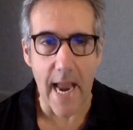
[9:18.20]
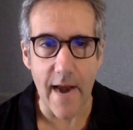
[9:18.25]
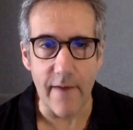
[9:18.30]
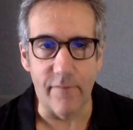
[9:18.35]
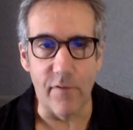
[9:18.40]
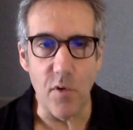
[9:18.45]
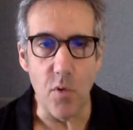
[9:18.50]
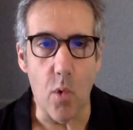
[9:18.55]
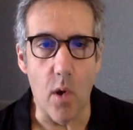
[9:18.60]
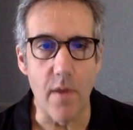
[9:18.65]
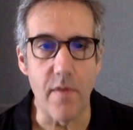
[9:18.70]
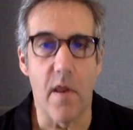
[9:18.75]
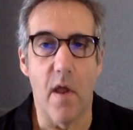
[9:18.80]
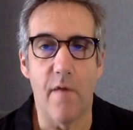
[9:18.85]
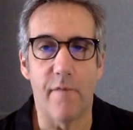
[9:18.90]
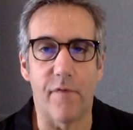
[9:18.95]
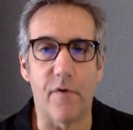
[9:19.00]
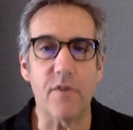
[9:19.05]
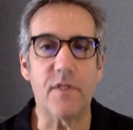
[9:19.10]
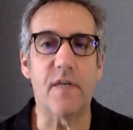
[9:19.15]
Hey, everyone.
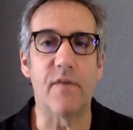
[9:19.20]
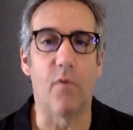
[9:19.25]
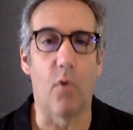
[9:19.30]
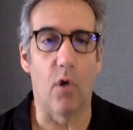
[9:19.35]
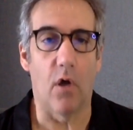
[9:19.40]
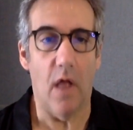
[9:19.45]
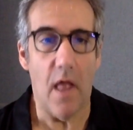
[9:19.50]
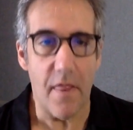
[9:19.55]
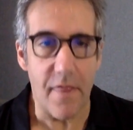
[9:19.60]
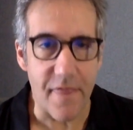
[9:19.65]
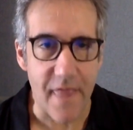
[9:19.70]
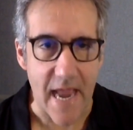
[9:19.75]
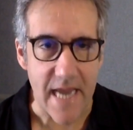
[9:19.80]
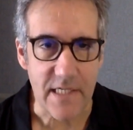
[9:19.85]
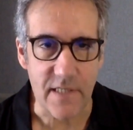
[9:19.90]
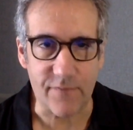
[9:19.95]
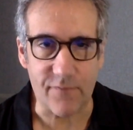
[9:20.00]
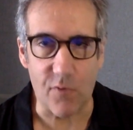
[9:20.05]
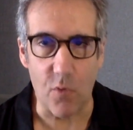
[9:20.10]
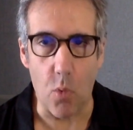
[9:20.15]
First of all,
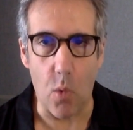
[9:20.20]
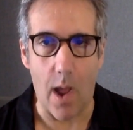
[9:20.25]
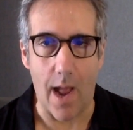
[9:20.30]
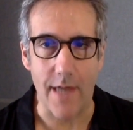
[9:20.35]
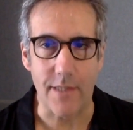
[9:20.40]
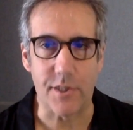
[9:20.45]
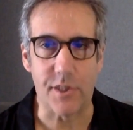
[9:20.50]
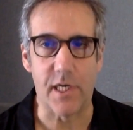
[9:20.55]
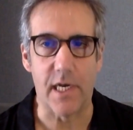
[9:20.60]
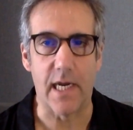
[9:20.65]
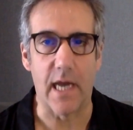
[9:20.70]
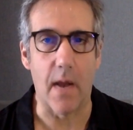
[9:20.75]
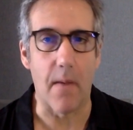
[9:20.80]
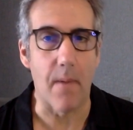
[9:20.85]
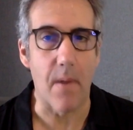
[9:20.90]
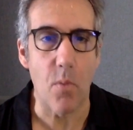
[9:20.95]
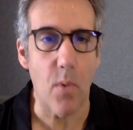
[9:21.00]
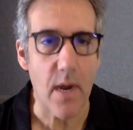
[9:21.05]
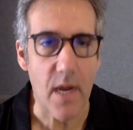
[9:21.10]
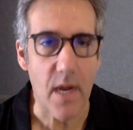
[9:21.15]
thanks for watching. I
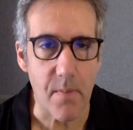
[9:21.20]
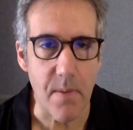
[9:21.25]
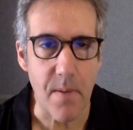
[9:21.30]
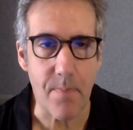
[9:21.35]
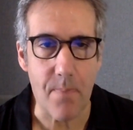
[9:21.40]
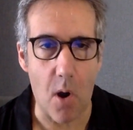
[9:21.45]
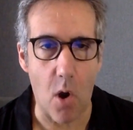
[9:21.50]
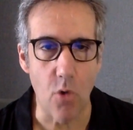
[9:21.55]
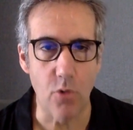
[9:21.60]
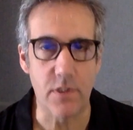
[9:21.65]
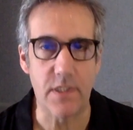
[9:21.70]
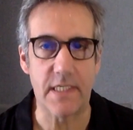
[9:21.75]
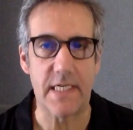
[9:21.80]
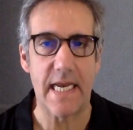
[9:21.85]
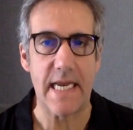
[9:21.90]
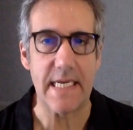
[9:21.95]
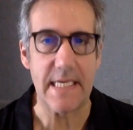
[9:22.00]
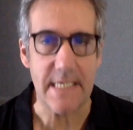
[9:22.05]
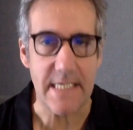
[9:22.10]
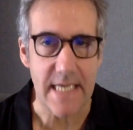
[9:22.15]
mean, we're going to be
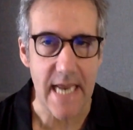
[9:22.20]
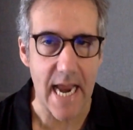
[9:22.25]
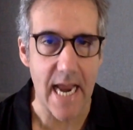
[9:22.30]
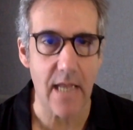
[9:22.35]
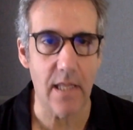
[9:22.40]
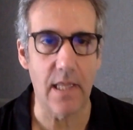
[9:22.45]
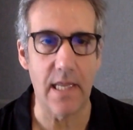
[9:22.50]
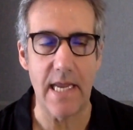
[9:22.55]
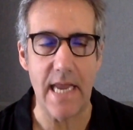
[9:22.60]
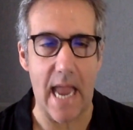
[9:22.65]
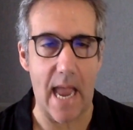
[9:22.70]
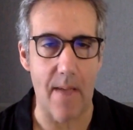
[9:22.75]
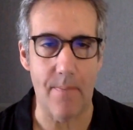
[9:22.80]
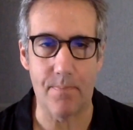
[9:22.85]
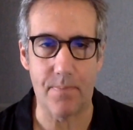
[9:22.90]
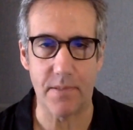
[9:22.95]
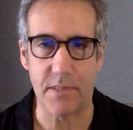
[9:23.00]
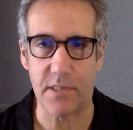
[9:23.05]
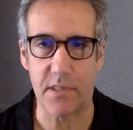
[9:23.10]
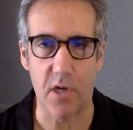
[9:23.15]
posting daily
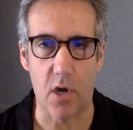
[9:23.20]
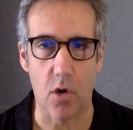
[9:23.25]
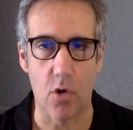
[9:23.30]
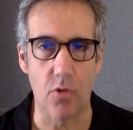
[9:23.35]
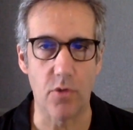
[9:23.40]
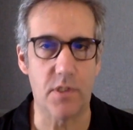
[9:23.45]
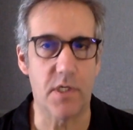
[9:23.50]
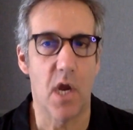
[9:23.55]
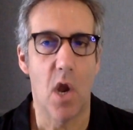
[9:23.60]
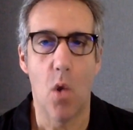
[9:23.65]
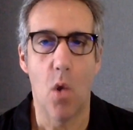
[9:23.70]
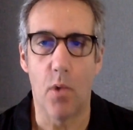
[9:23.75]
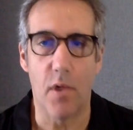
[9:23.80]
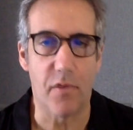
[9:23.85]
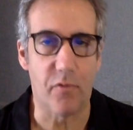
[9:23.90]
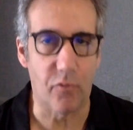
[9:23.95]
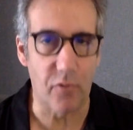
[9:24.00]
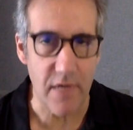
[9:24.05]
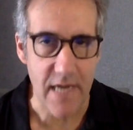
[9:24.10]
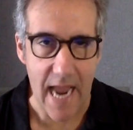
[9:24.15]
episodes
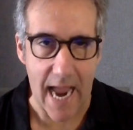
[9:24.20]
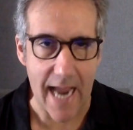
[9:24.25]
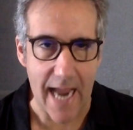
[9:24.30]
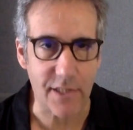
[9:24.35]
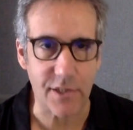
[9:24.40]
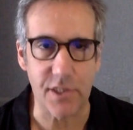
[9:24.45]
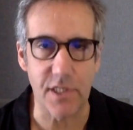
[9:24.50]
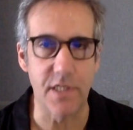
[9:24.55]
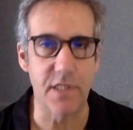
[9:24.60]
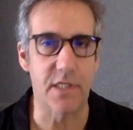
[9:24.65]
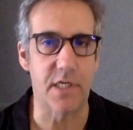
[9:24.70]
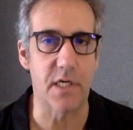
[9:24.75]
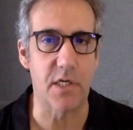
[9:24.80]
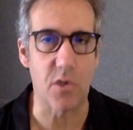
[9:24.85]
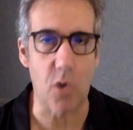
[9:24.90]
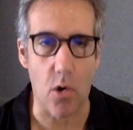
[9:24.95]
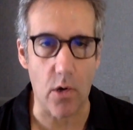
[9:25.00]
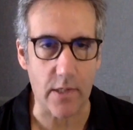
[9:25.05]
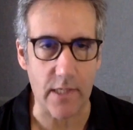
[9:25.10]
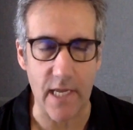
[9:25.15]
with reactions and
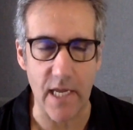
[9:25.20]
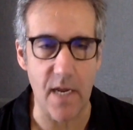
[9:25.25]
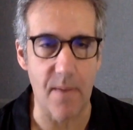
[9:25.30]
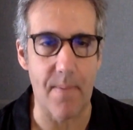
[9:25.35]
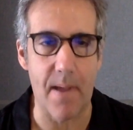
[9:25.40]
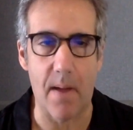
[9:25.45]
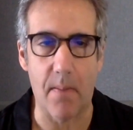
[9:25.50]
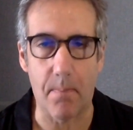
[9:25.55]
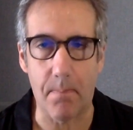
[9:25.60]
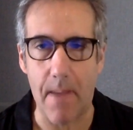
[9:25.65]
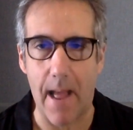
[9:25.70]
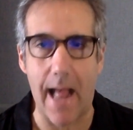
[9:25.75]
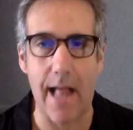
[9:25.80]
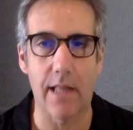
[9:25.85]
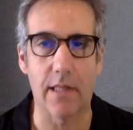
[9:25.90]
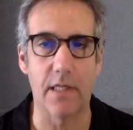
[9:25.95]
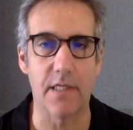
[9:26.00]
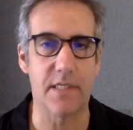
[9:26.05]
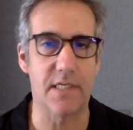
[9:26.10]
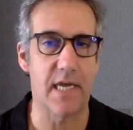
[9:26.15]
talking about
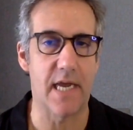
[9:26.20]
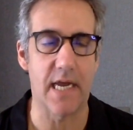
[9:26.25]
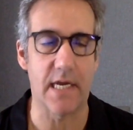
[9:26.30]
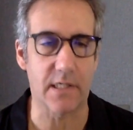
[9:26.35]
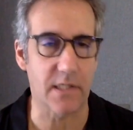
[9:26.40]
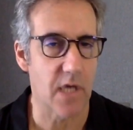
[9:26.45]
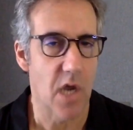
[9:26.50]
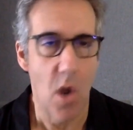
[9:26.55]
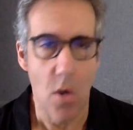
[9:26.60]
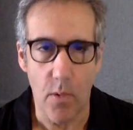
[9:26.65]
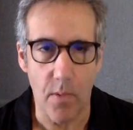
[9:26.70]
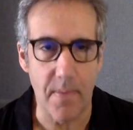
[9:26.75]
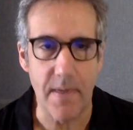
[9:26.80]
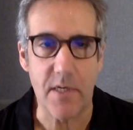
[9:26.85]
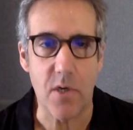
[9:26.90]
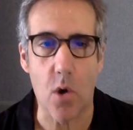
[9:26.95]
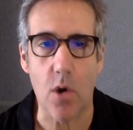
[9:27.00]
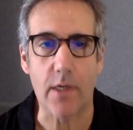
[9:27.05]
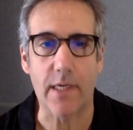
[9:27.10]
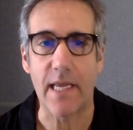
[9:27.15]
politics. We'll be
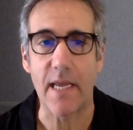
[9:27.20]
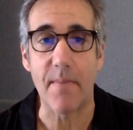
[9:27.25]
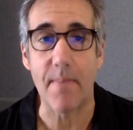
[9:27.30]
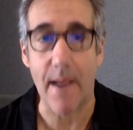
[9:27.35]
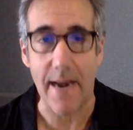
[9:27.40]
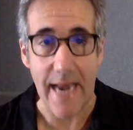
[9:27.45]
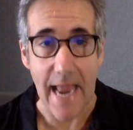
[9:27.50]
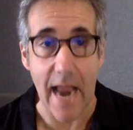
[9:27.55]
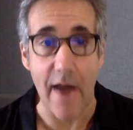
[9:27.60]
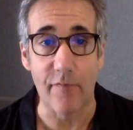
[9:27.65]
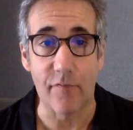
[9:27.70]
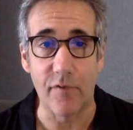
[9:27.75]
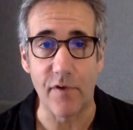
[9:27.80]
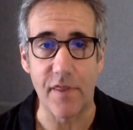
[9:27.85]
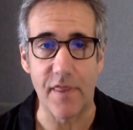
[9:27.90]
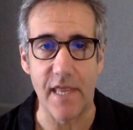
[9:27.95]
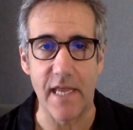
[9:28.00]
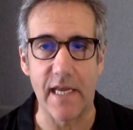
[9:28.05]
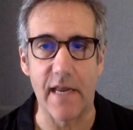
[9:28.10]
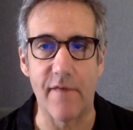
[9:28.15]
talking about
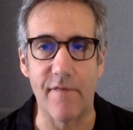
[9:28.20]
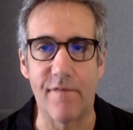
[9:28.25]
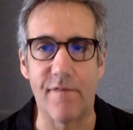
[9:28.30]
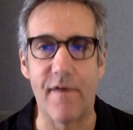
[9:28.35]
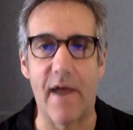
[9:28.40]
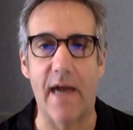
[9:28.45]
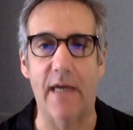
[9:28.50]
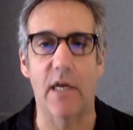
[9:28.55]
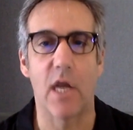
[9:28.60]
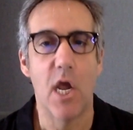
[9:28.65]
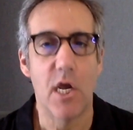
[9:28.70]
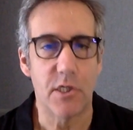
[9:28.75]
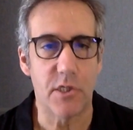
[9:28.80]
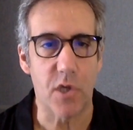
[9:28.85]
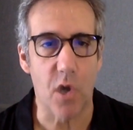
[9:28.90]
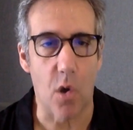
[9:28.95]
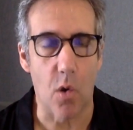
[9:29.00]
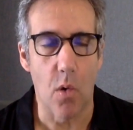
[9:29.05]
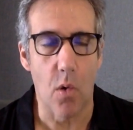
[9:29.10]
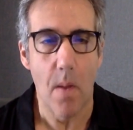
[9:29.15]
everything, in fact.
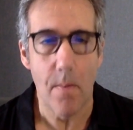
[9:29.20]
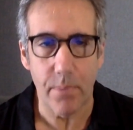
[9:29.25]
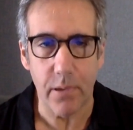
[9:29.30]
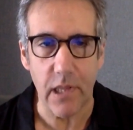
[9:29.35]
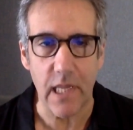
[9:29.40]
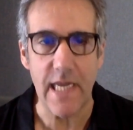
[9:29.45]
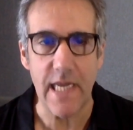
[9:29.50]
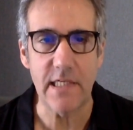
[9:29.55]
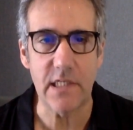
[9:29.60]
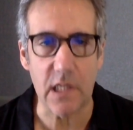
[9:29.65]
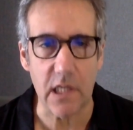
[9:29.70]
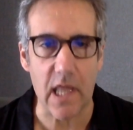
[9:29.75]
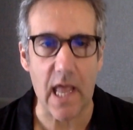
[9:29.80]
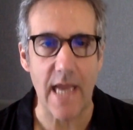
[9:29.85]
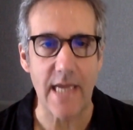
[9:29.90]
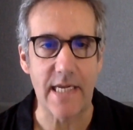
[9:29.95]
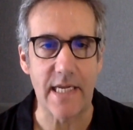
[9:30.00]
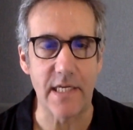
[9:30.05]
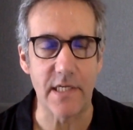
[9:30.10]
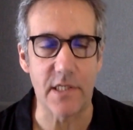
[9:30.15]
So please
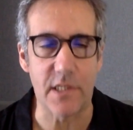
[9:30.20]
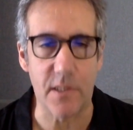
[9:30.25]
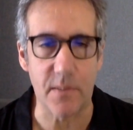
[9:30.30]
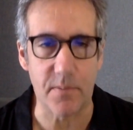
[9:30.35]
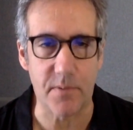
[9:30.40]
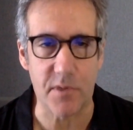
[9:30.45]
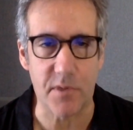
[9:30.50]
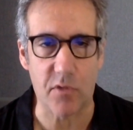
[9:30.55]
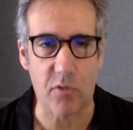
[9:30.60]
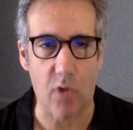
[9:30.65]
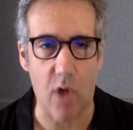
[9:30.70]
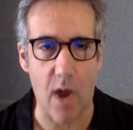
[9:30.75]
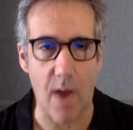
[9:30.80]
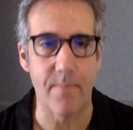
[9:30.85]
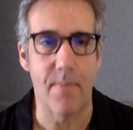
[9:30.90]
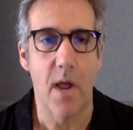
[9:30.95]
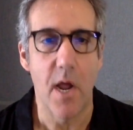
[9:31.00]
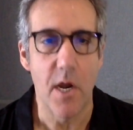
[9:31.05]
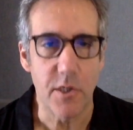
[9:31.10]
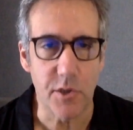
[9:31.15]
like and
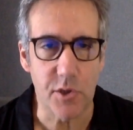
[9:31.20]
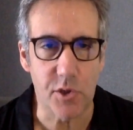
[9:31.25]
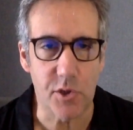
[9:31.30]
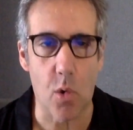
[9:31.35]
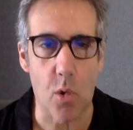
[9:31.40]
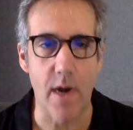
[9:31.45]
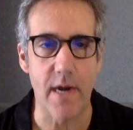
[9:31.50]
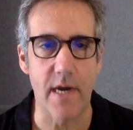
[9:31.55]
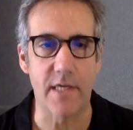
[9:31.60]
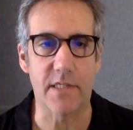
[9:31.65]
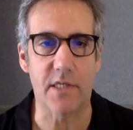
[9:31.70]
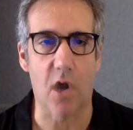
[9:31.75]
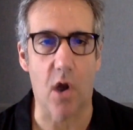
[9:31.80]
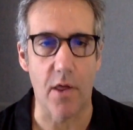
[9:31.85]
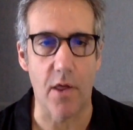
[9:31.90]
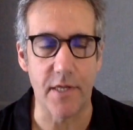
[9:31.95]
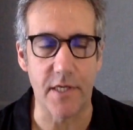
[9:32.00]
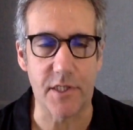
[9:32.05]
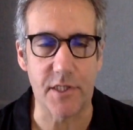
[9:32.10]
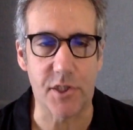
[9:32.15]
subscribe. Join us
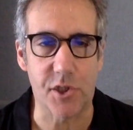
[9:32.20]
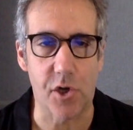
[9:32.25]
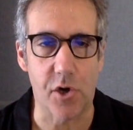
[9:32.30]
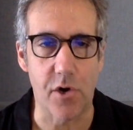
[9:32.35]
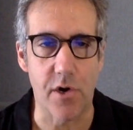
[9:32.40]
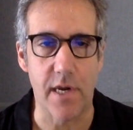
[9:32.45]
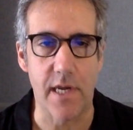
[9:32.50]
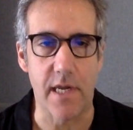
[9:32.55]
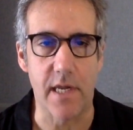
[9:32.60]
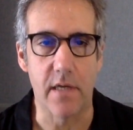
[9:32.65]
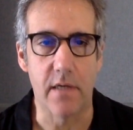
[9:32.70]
on this journey.